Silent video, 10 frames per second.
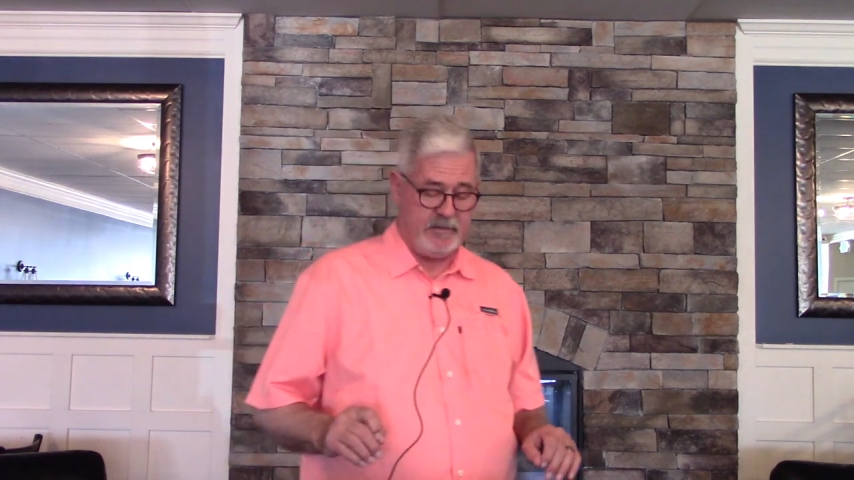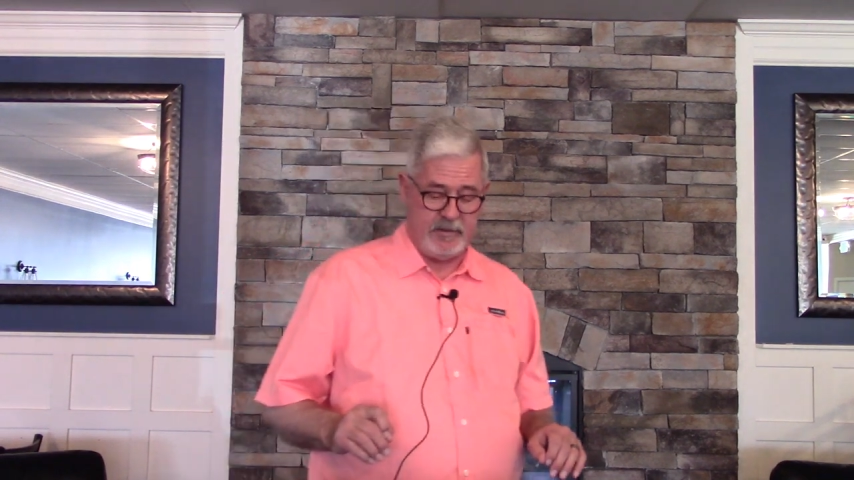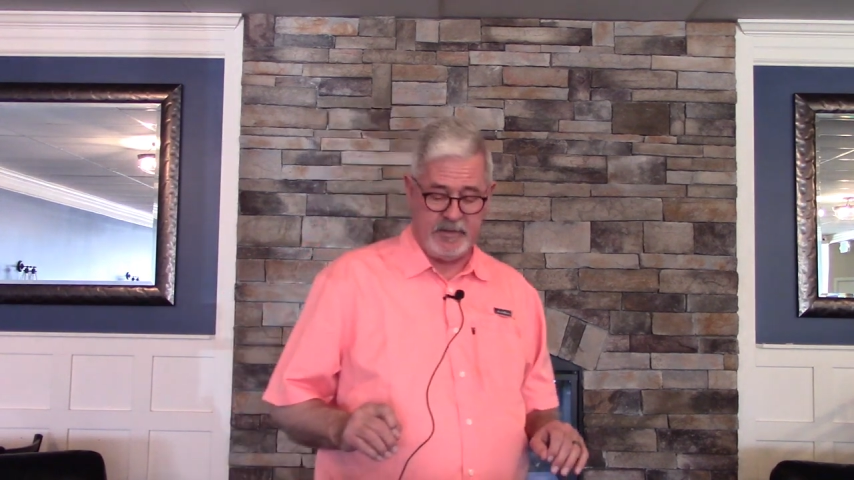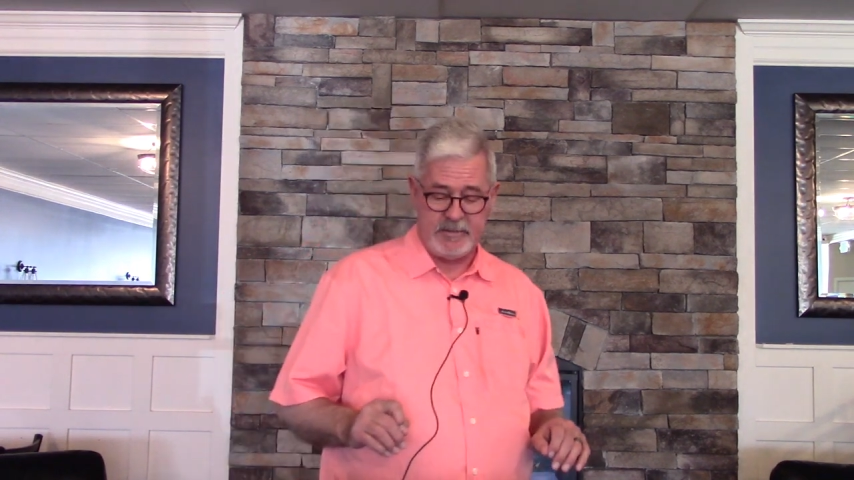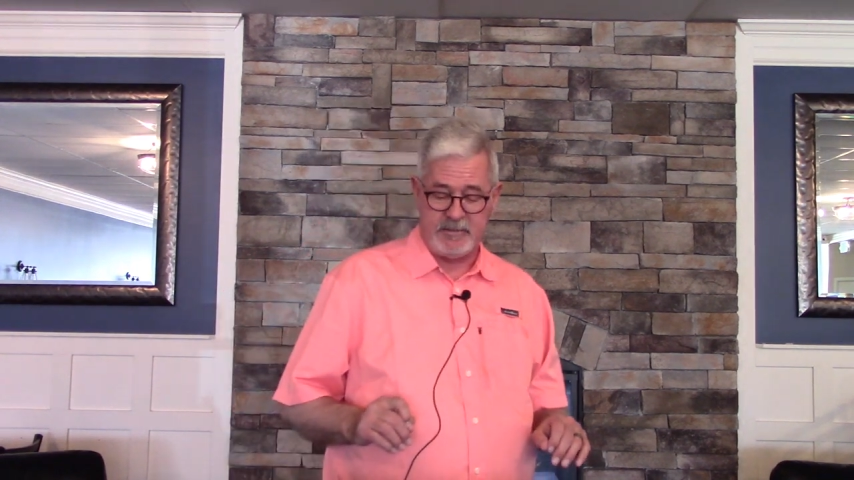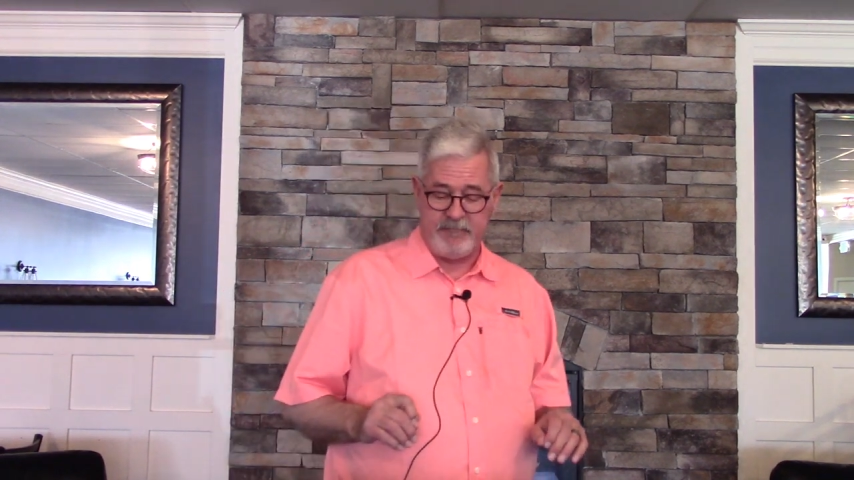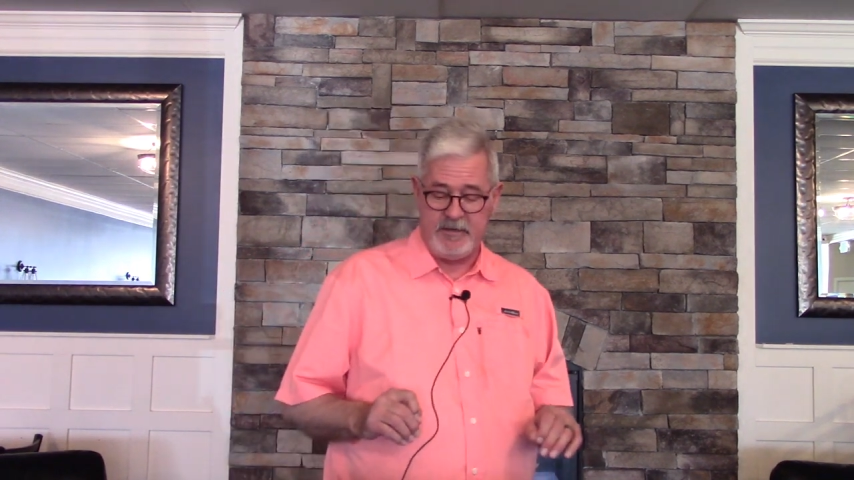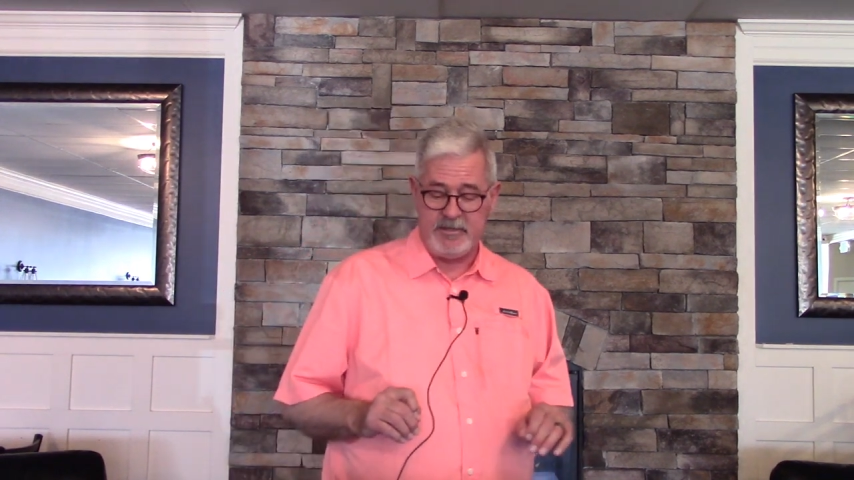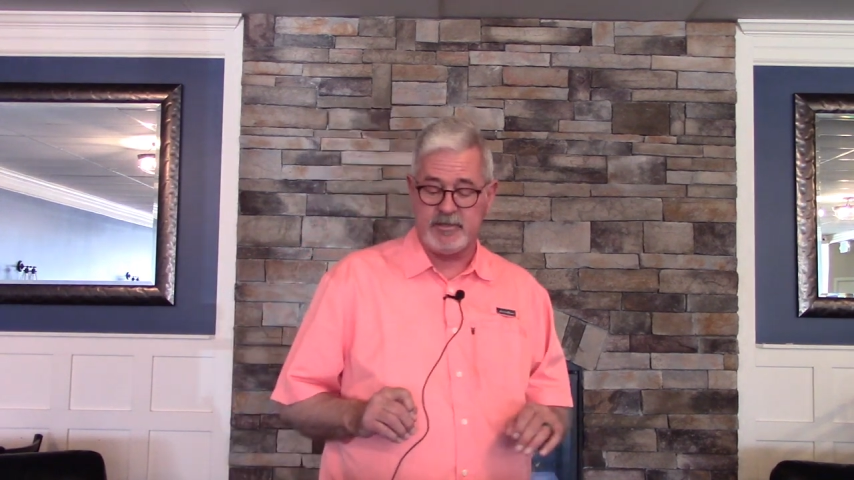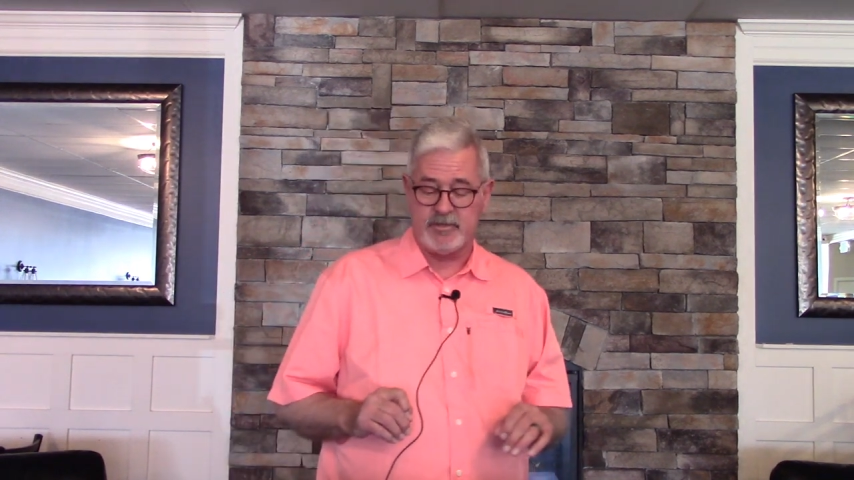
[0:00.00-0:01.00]
That's
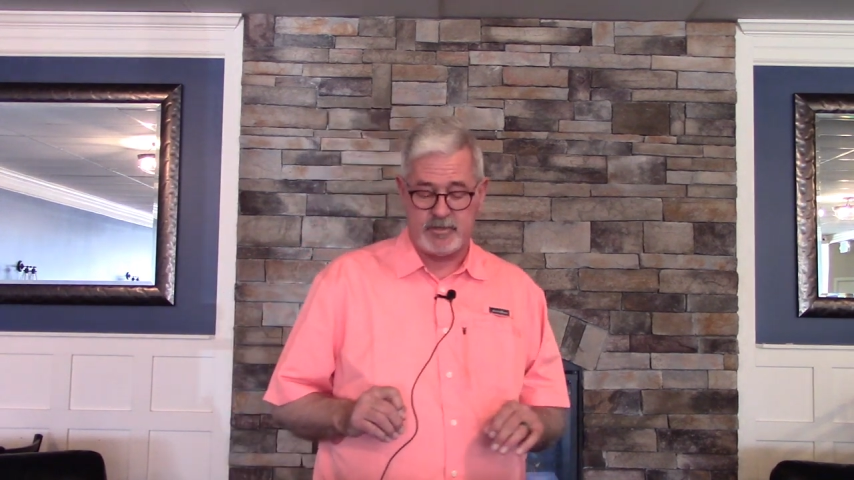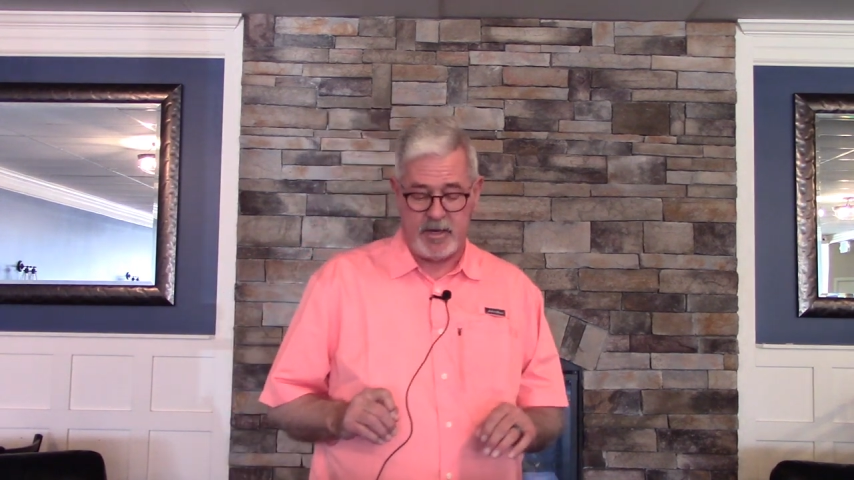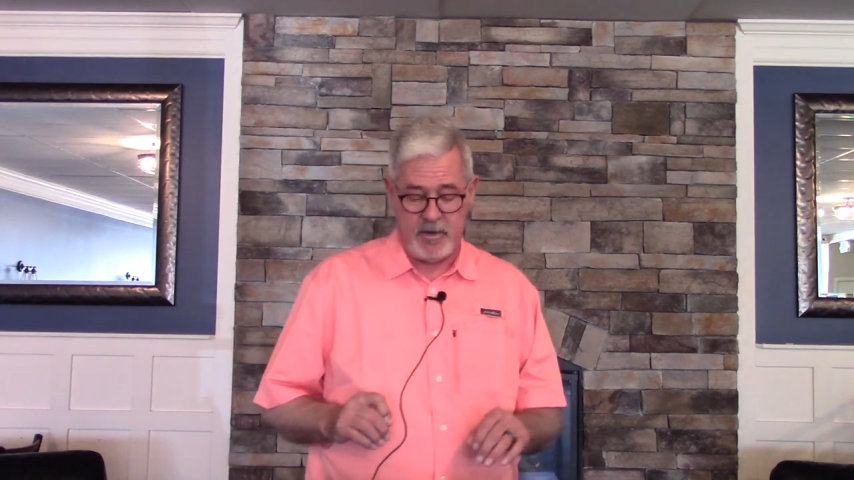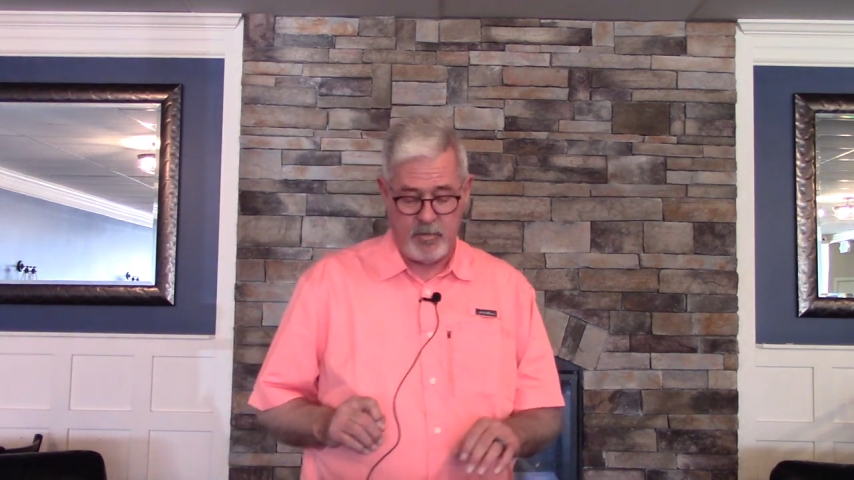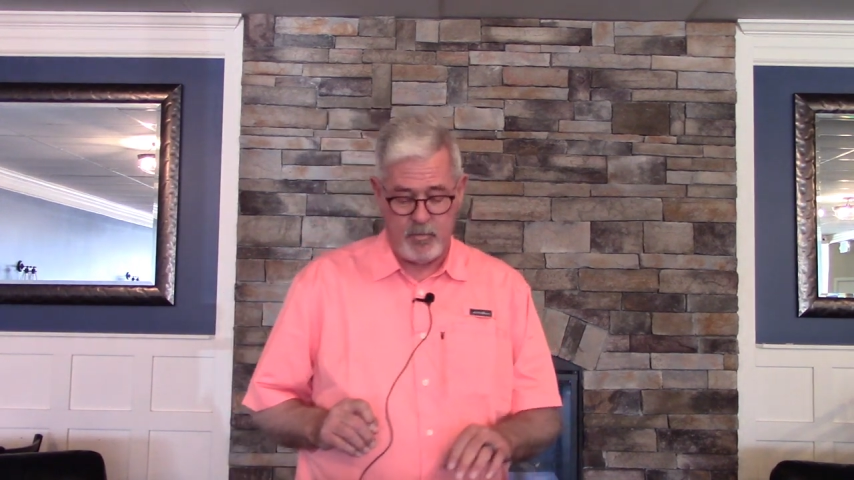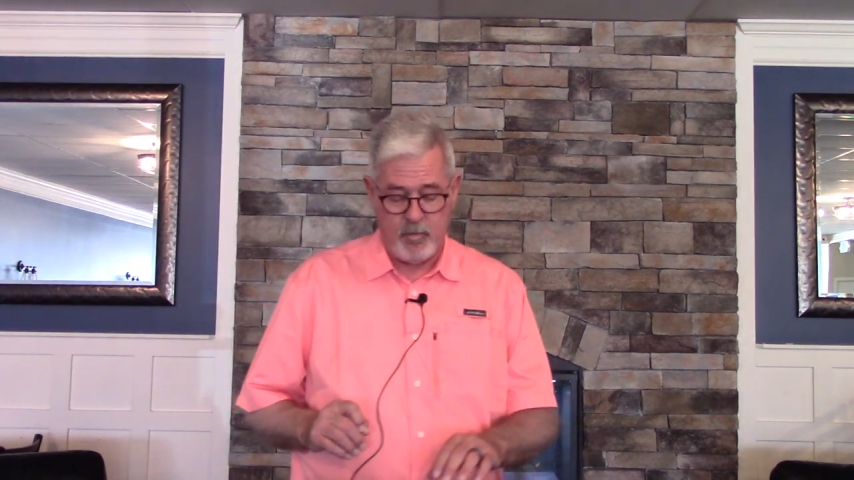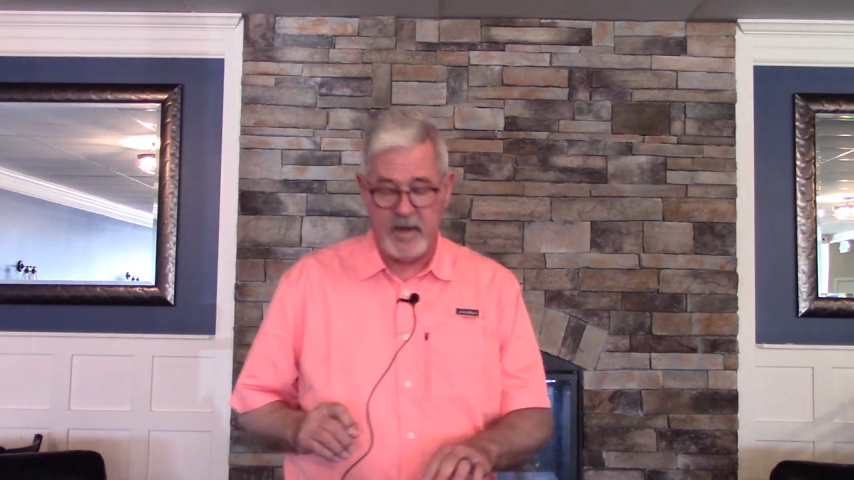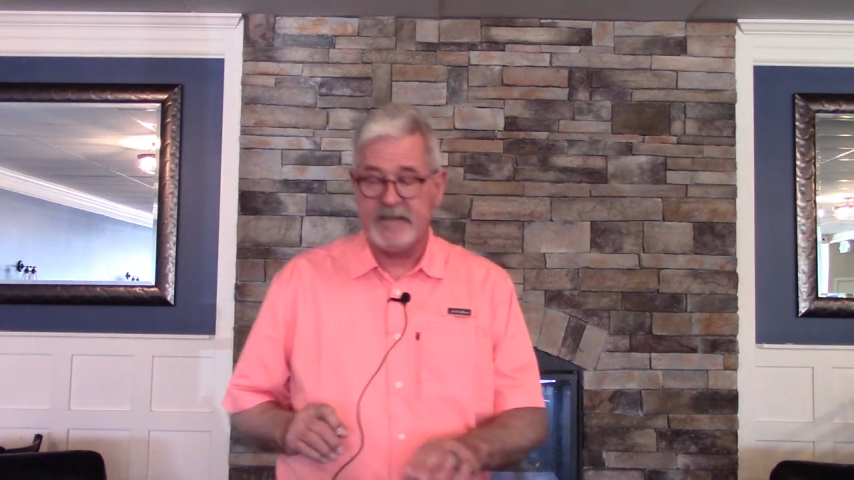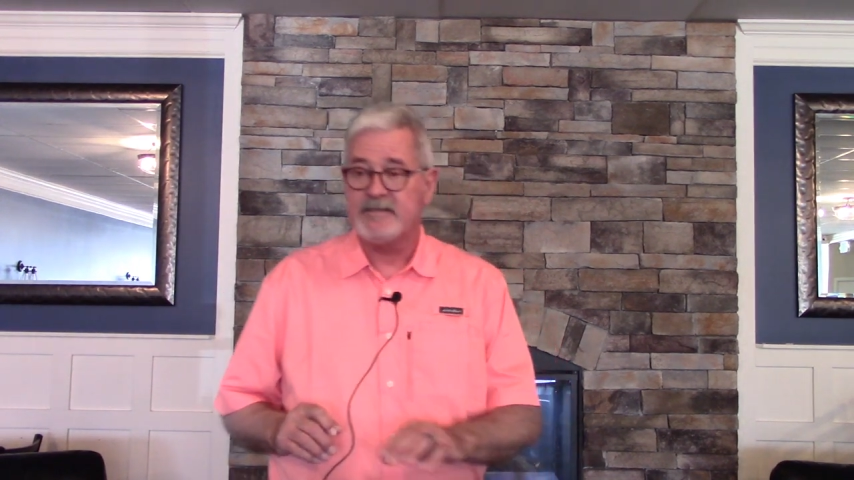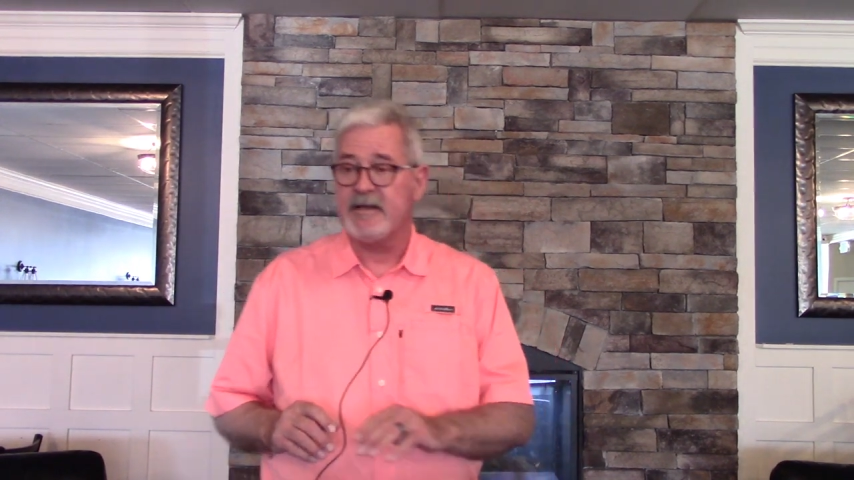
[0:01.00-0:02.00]
Ephesians
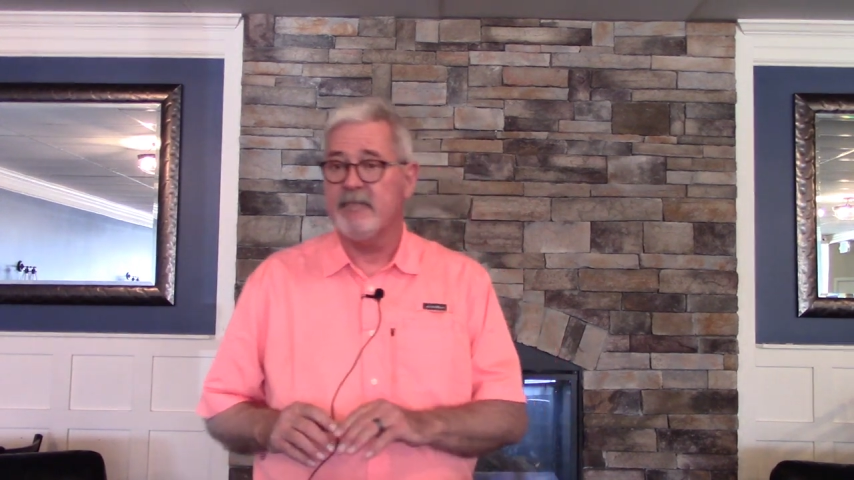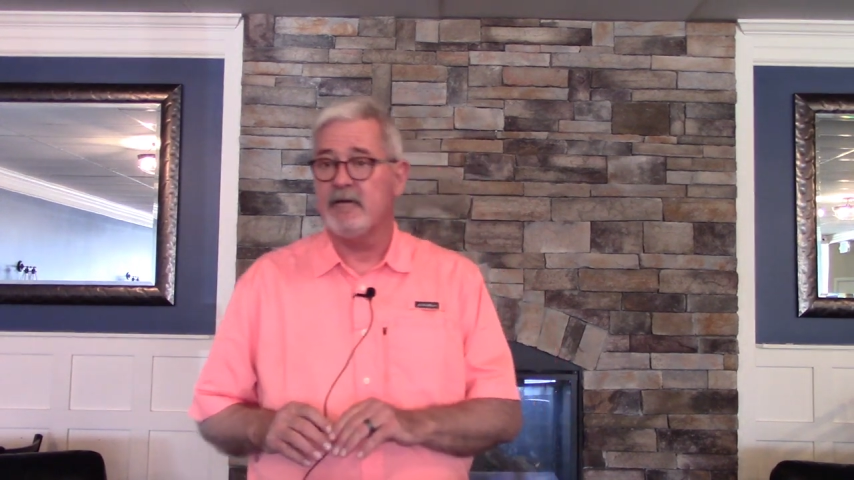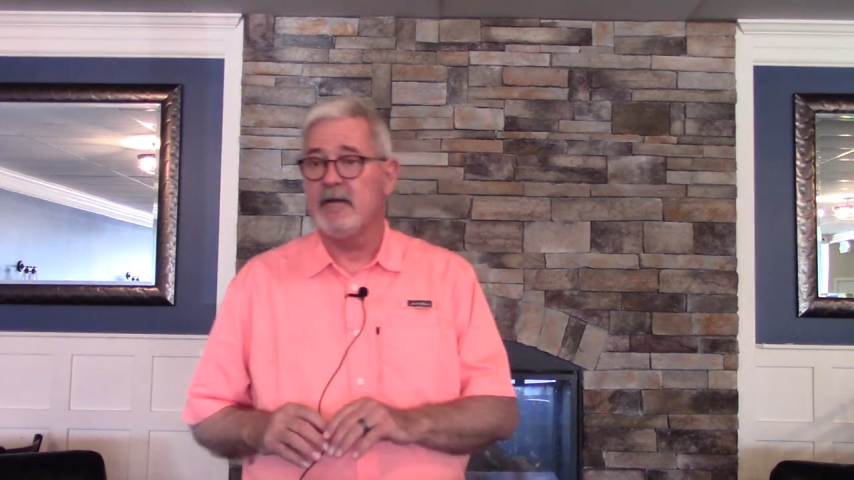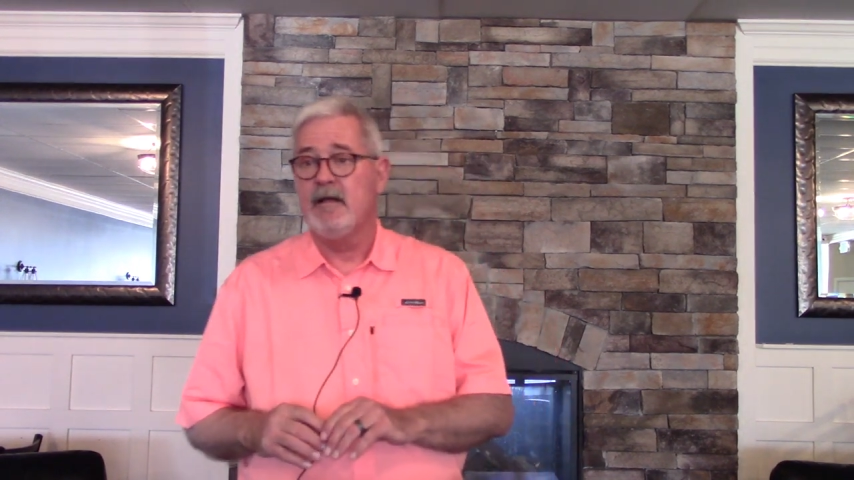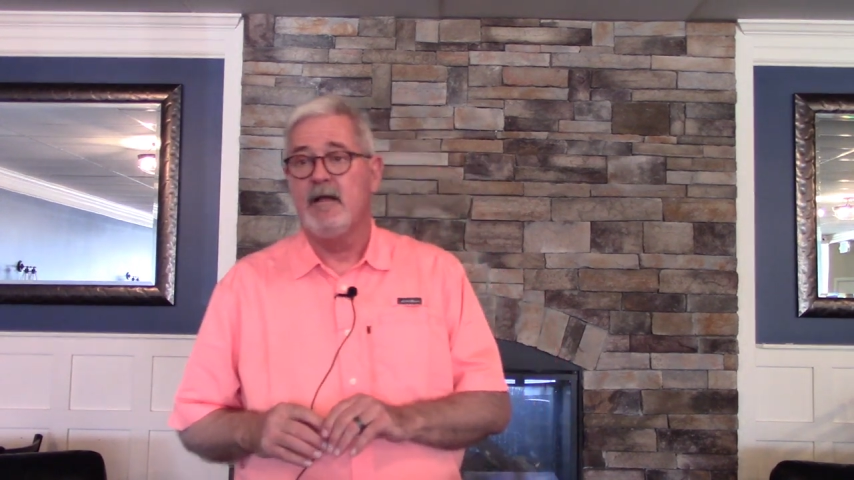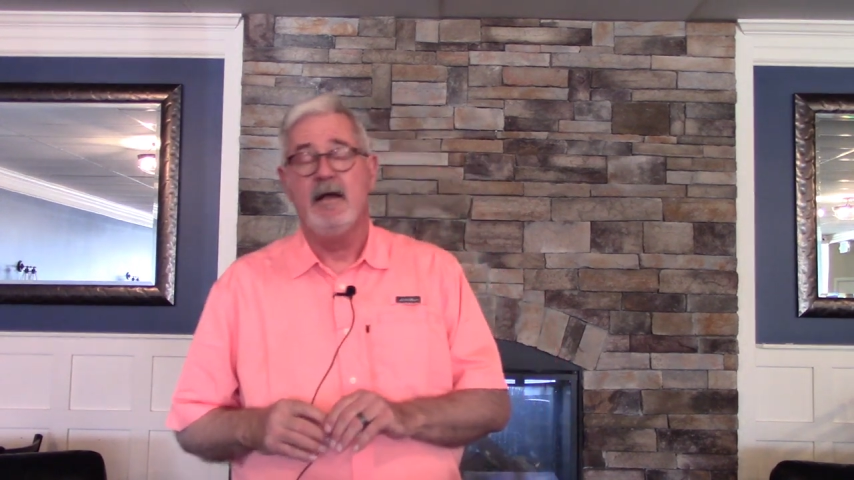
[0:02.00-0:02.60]
1:7.